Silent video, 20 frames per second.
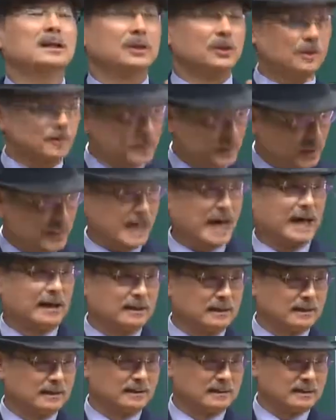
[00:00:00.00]
On the
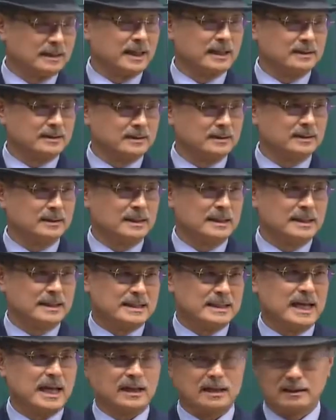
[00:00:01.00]
contrary, I'm very
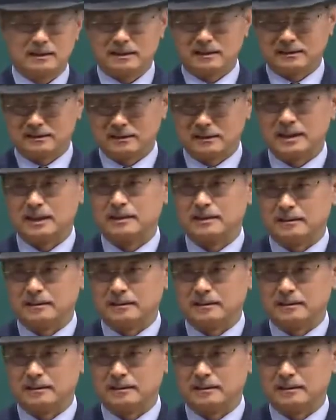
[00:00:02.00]
concerned.